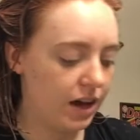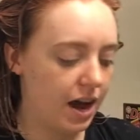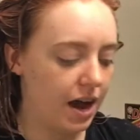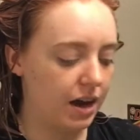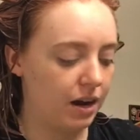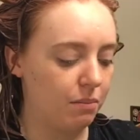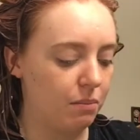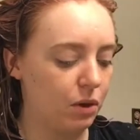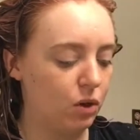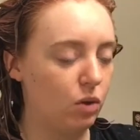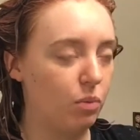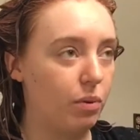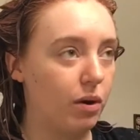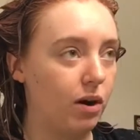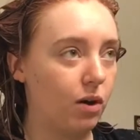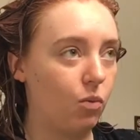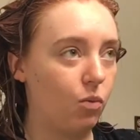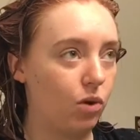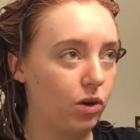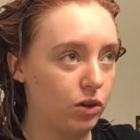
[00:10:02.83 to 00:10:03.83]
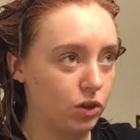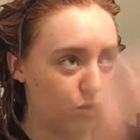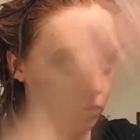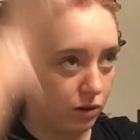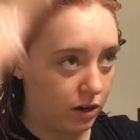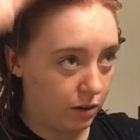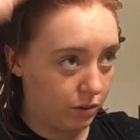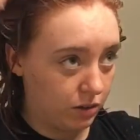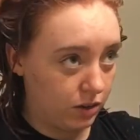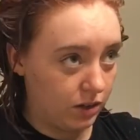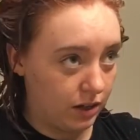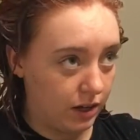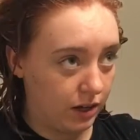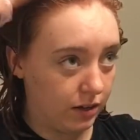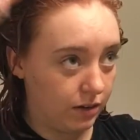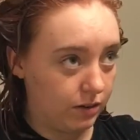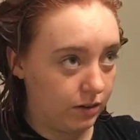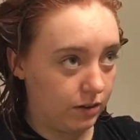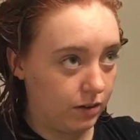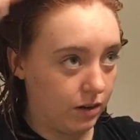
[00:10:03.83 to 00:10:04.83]
I had a middle part once when I was
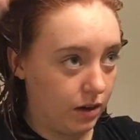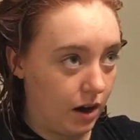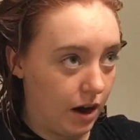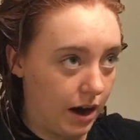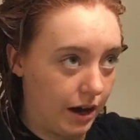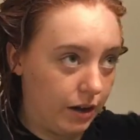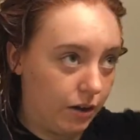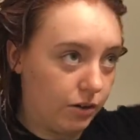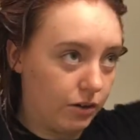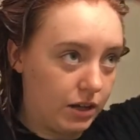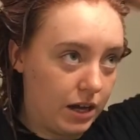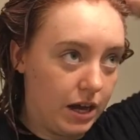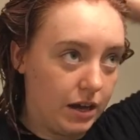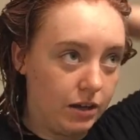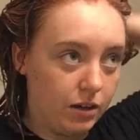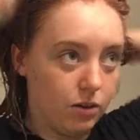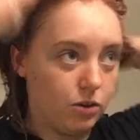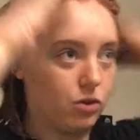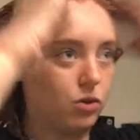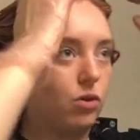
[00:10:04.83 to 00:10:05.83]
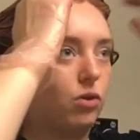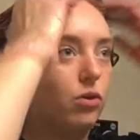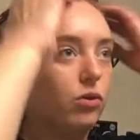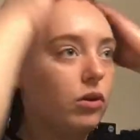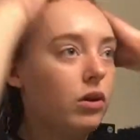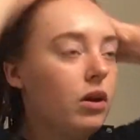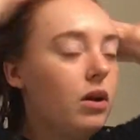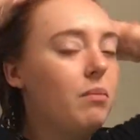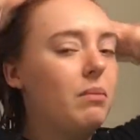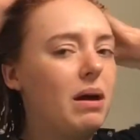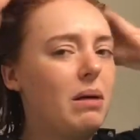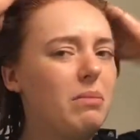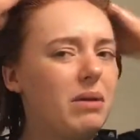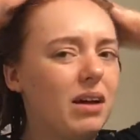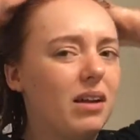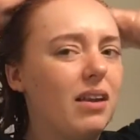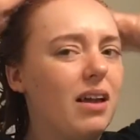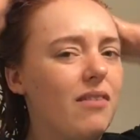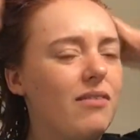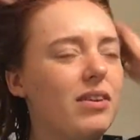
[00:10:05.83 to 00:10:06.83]
like 9 or 10 years old, maybe
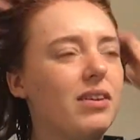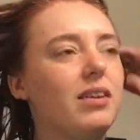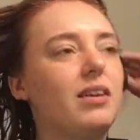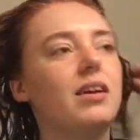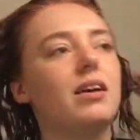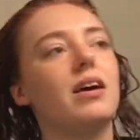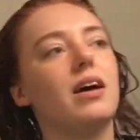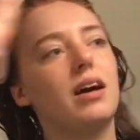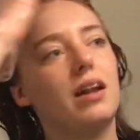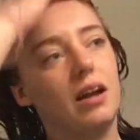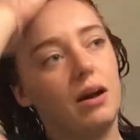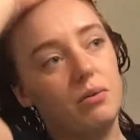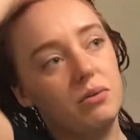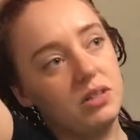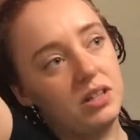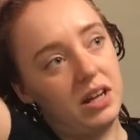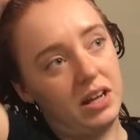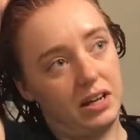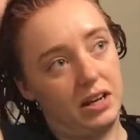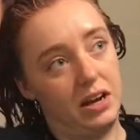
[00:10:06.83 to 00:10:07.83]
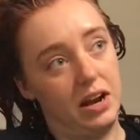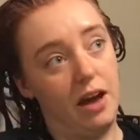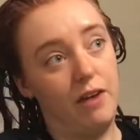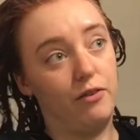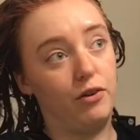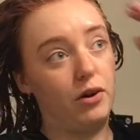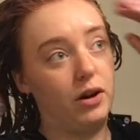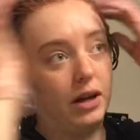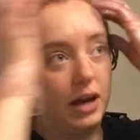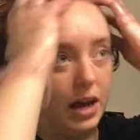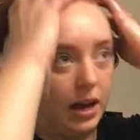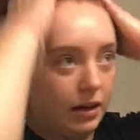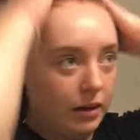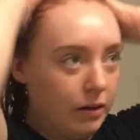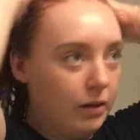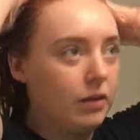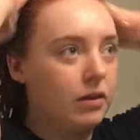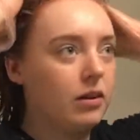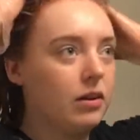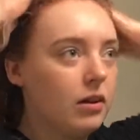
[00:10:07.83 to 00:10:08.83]
11, and I was like, never
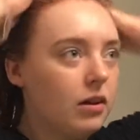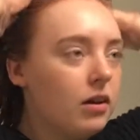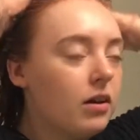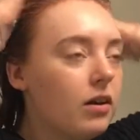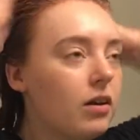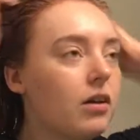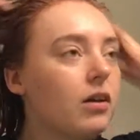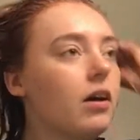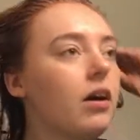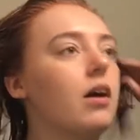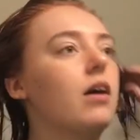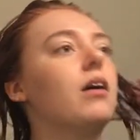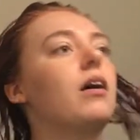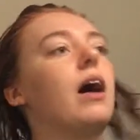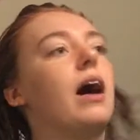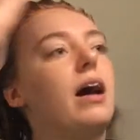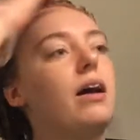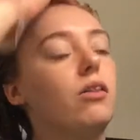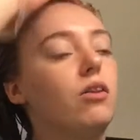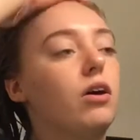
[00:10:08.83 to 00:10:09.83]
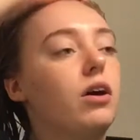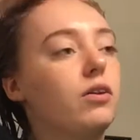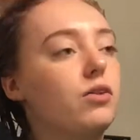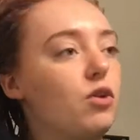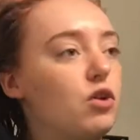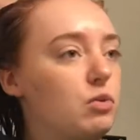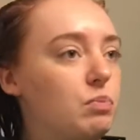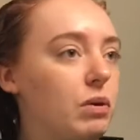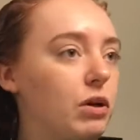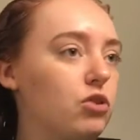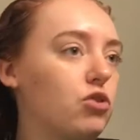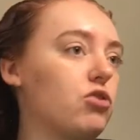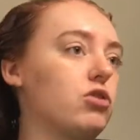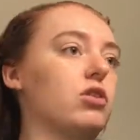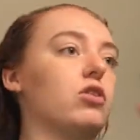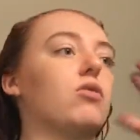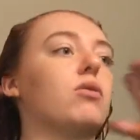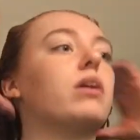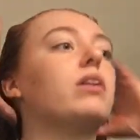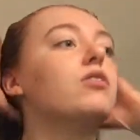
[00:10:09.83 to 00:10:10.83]
again. I look at those pictures
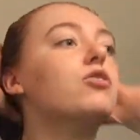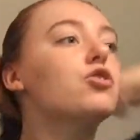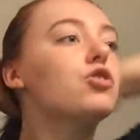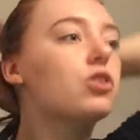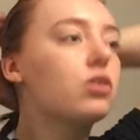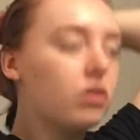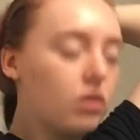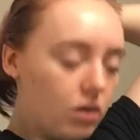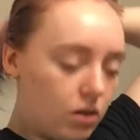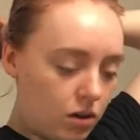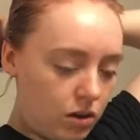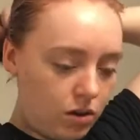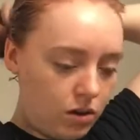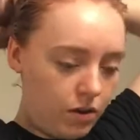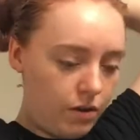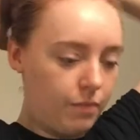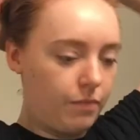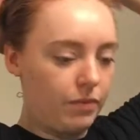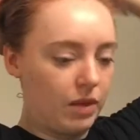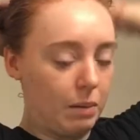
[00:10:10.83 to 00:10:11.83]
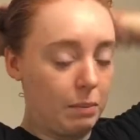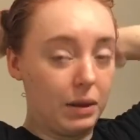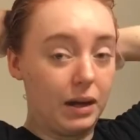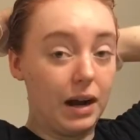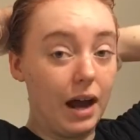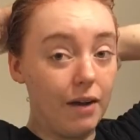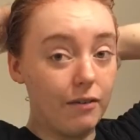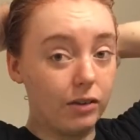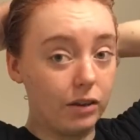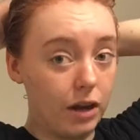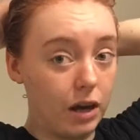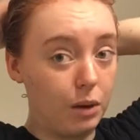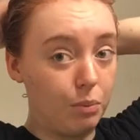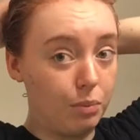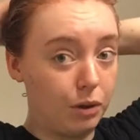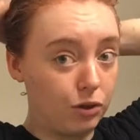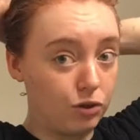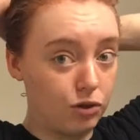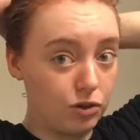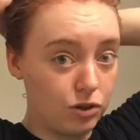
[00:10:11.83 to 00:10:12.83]
and cringe. I mean, I have a lot of
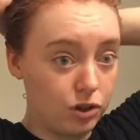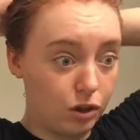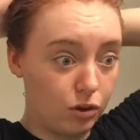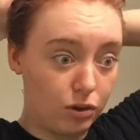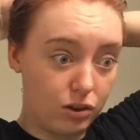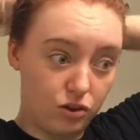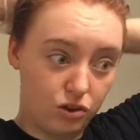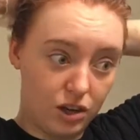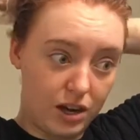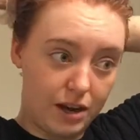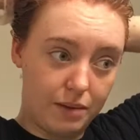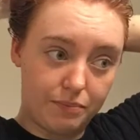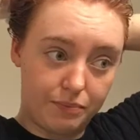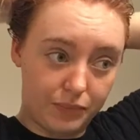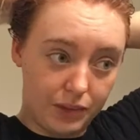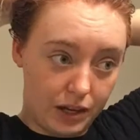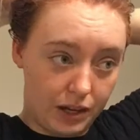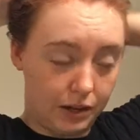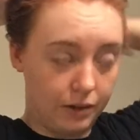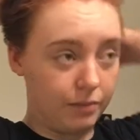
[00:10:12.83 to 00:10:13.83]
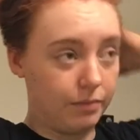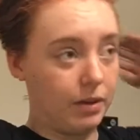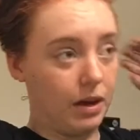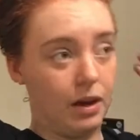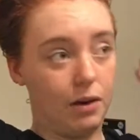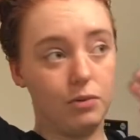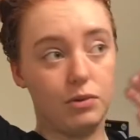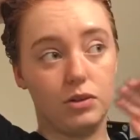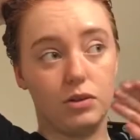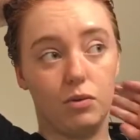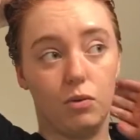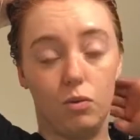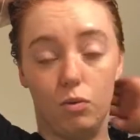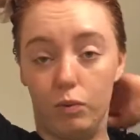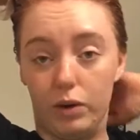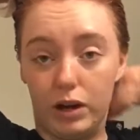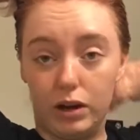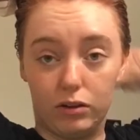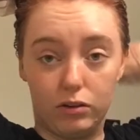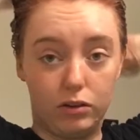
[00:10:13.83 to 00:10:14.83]
pictures to cringe at. Like, I was a
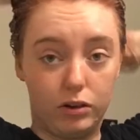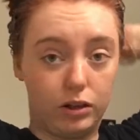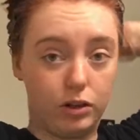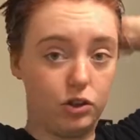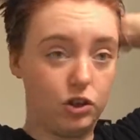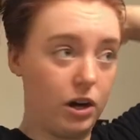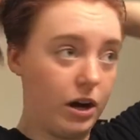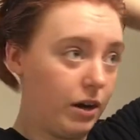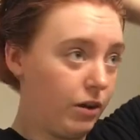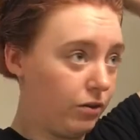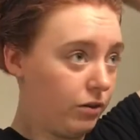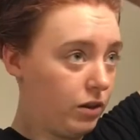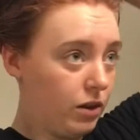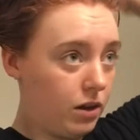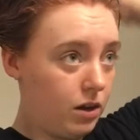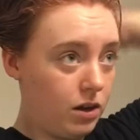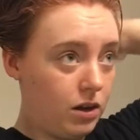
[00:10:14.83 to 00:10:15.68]
weird looking child.